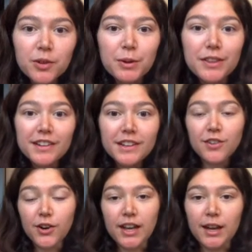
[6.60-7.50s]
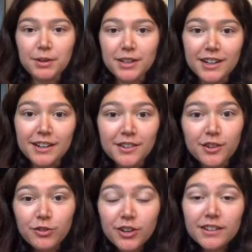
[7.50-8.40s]
with key vocabulary. So
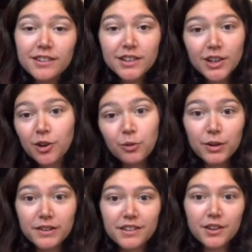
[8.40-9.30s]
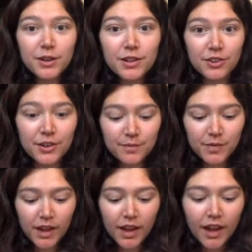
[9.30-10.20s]
first, what is an equation?
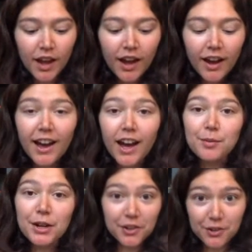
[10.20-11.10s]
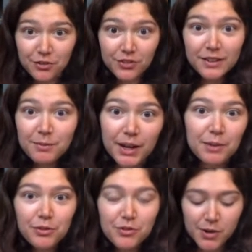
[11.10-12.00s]
I know you've seen many
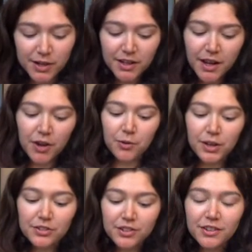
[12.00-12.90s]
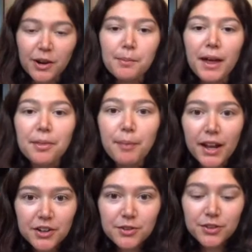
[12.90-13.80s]
before. Equations are
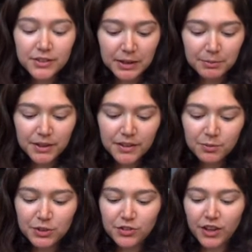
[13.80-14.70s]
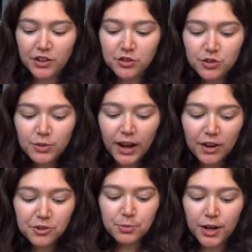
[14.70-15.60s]
mathematical statements which say two
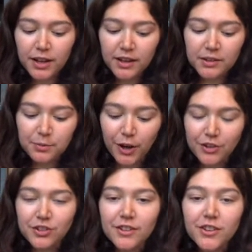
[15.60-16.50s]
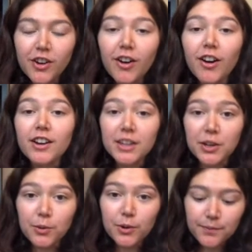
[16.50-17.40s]
algebraic expressions are
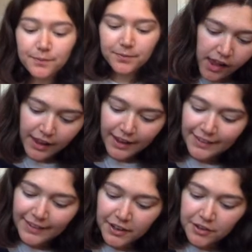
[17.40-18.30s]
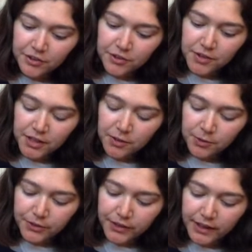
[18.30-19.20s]
equal, and they include equal
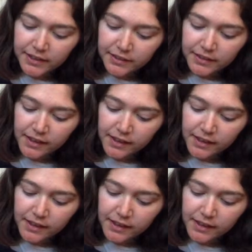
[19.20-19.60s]
signs.